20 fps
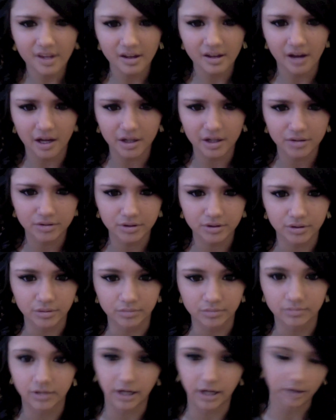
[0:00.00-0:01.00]
I don't know.
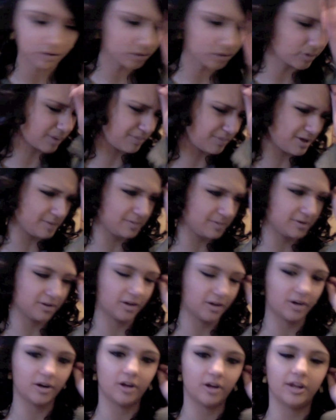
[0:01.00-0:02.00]
I don't know why people
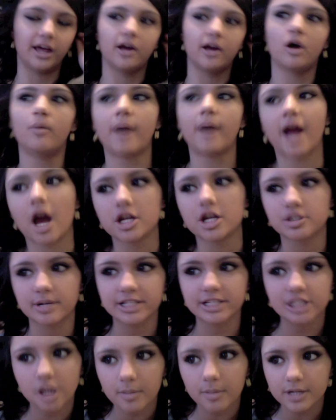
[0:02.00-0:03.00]
are all like, oh my gosh, you're
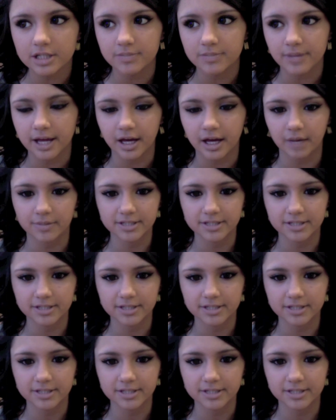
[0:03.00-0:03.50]
wearing so much makeup.